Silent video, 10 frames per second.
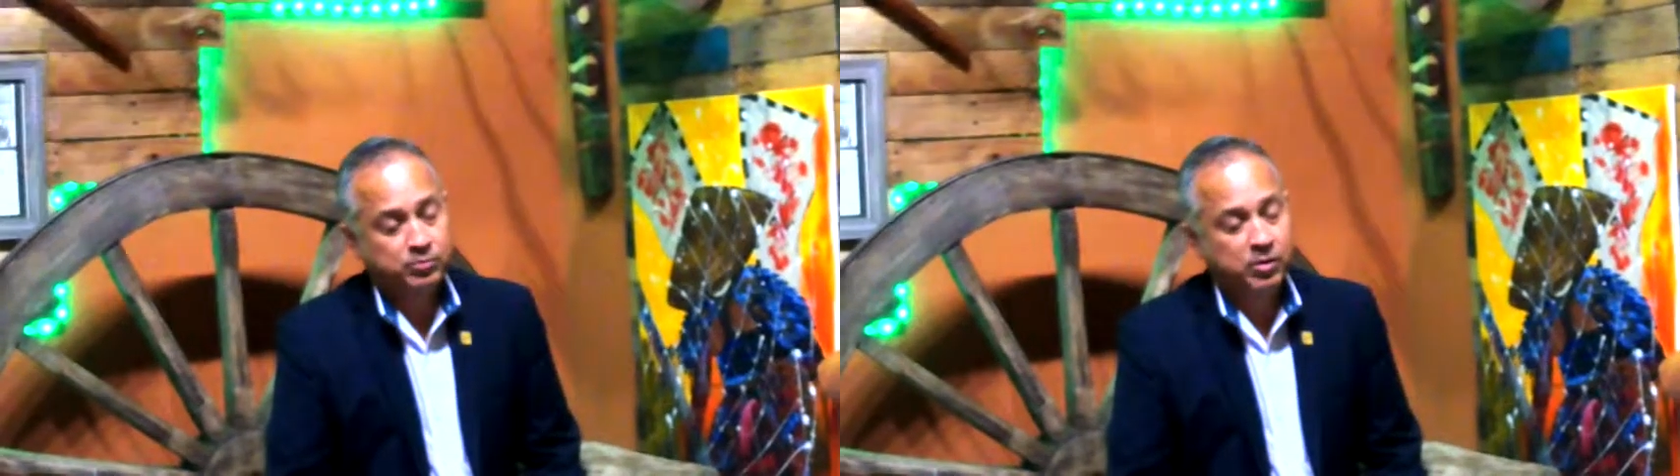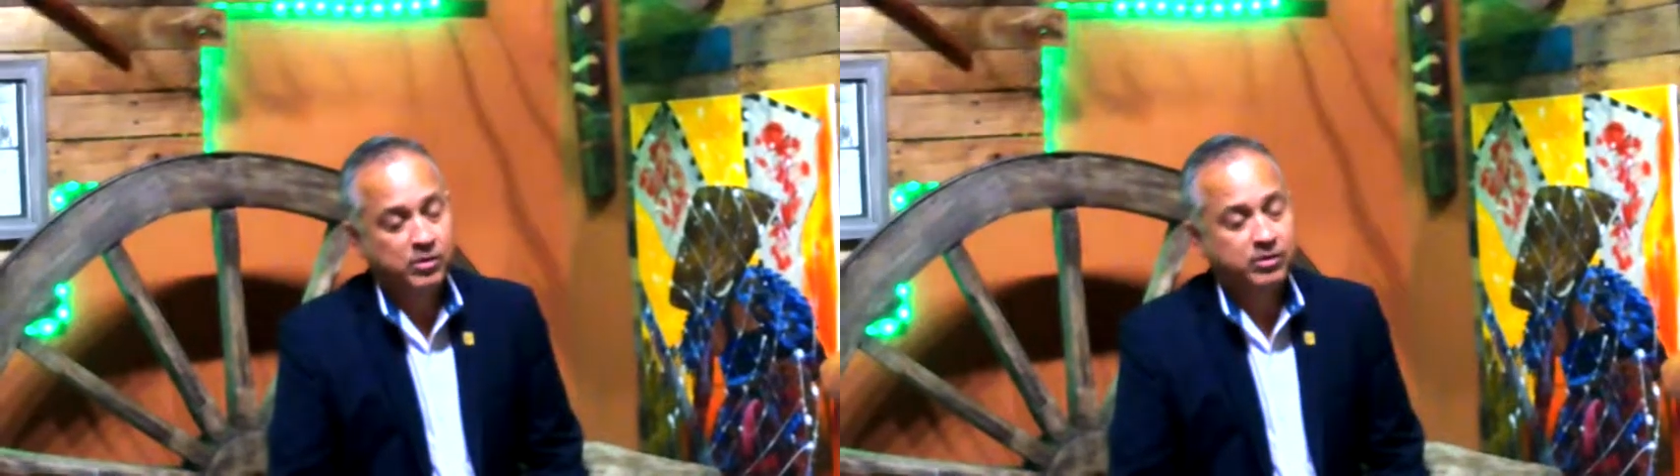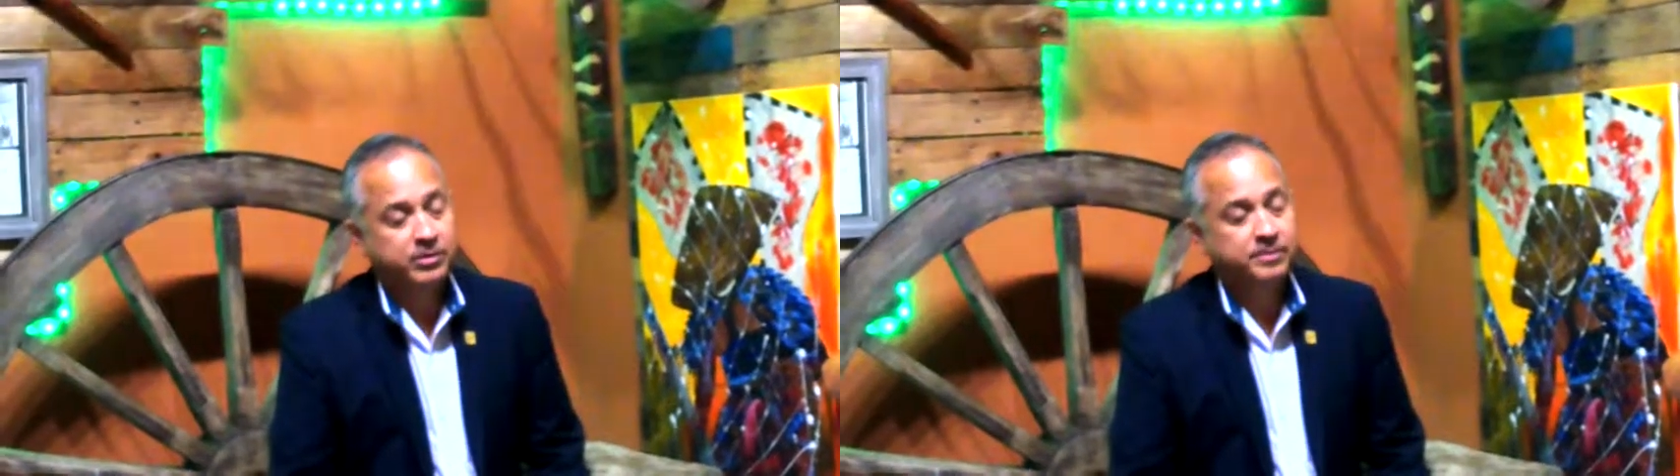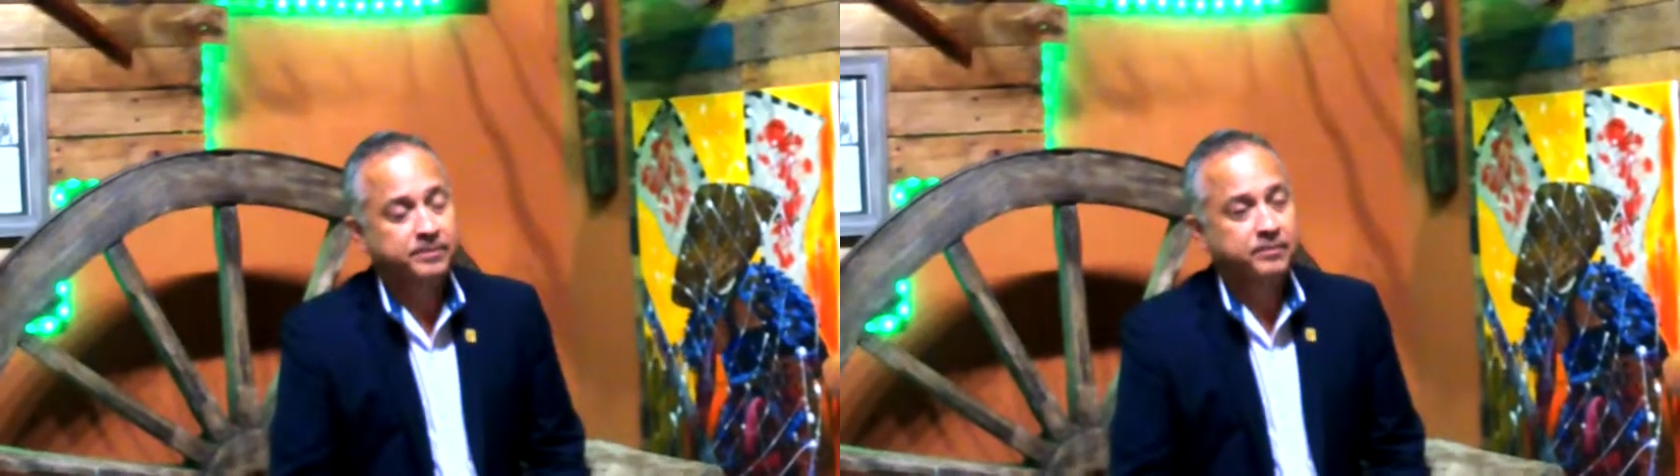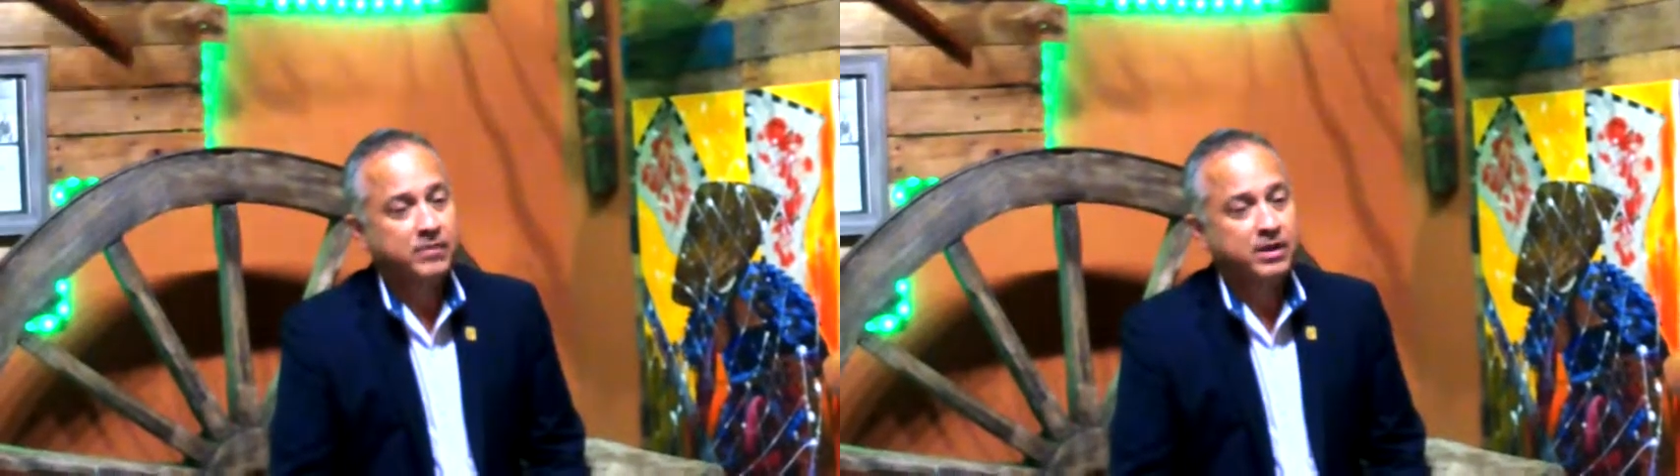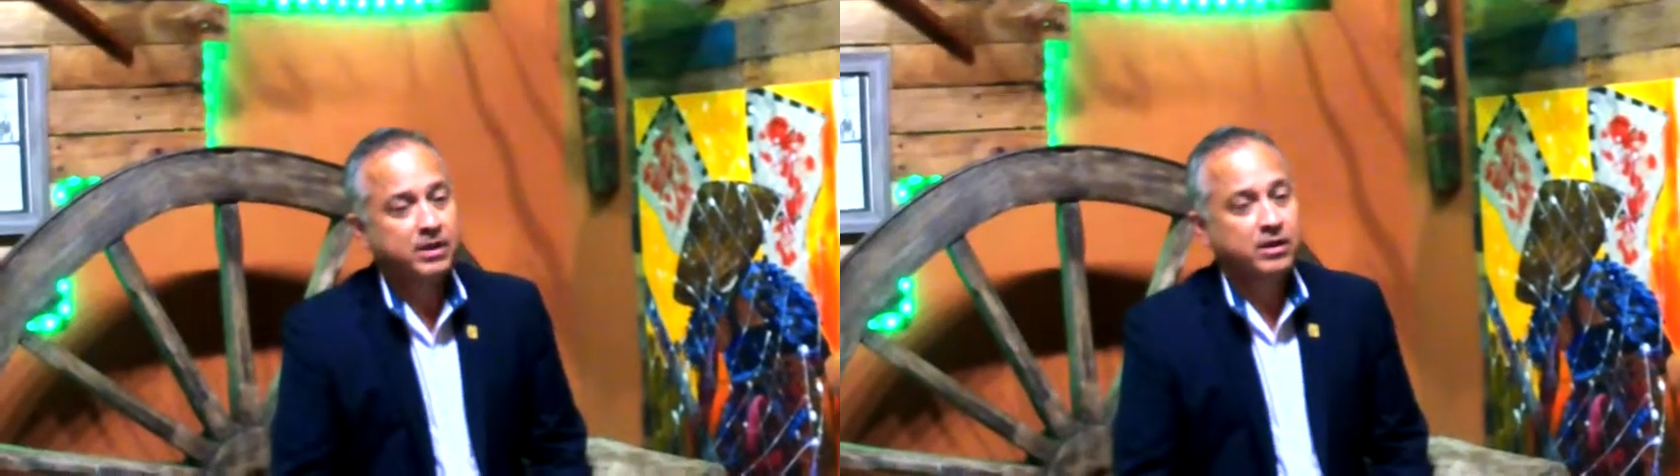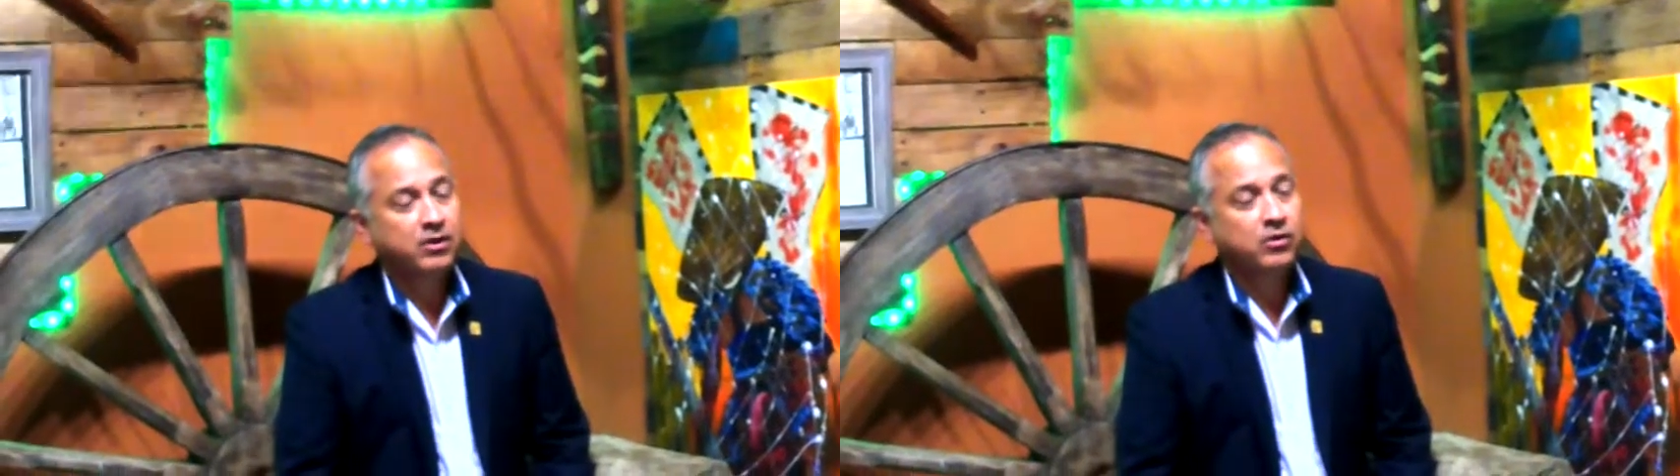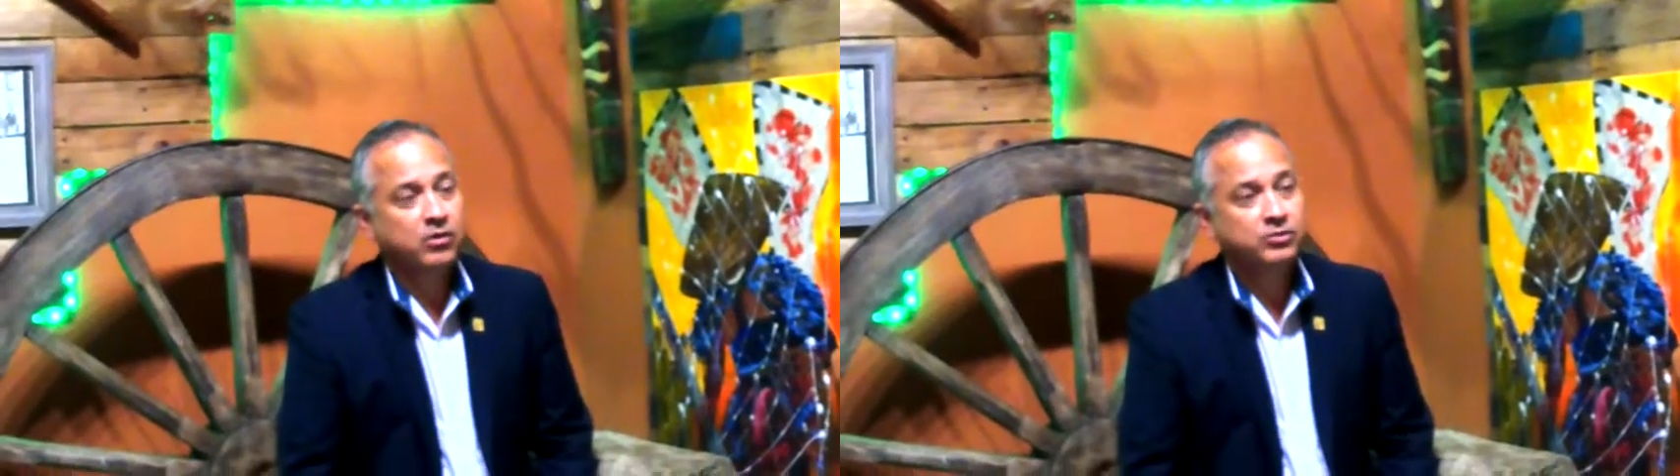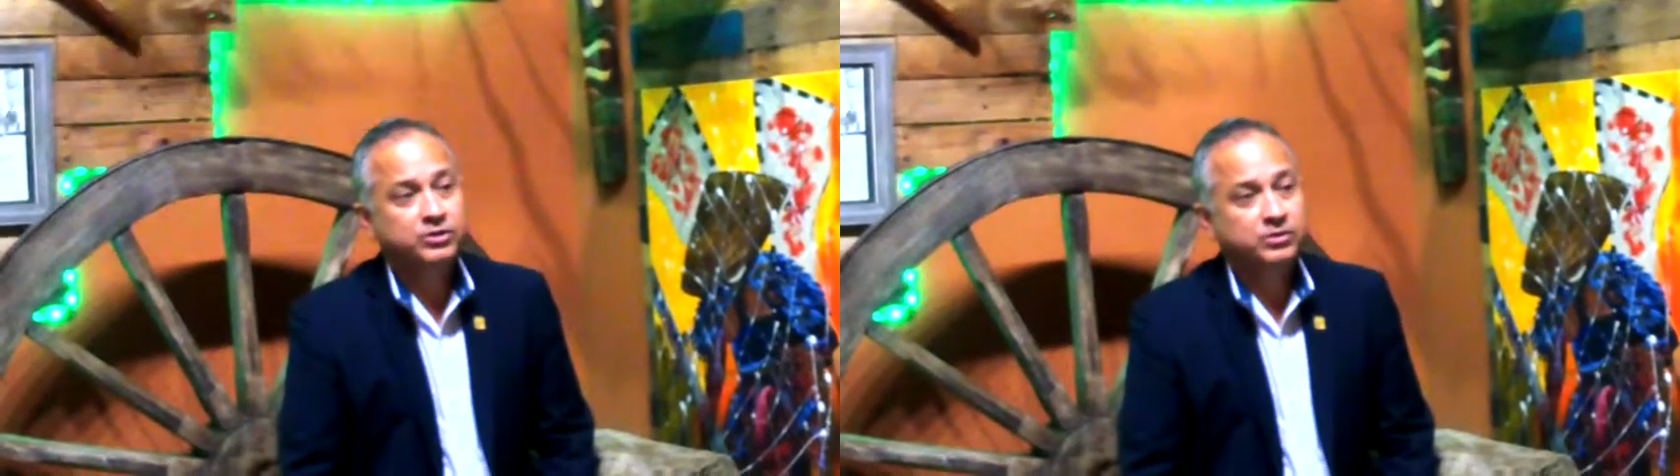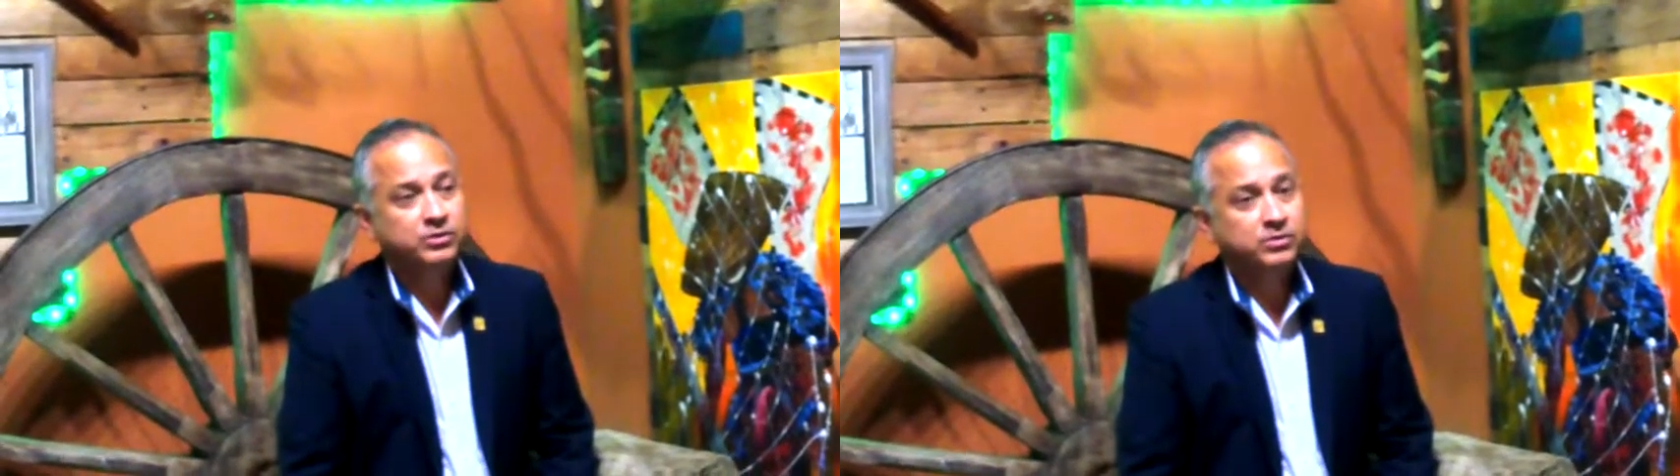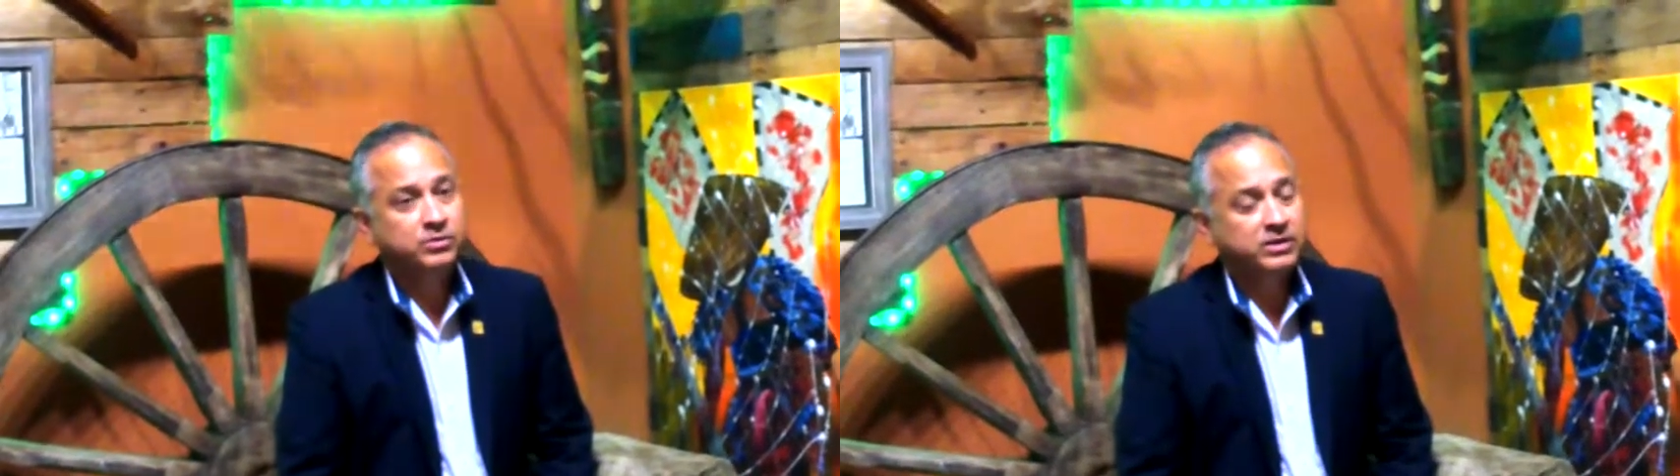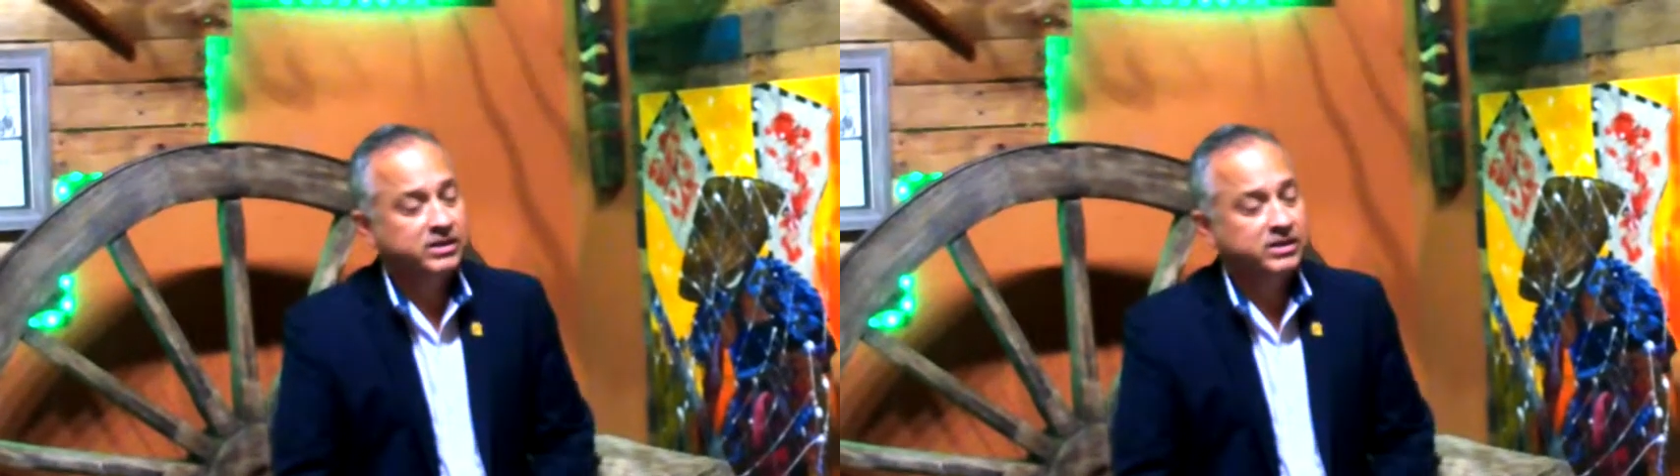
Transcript: his partner goes through,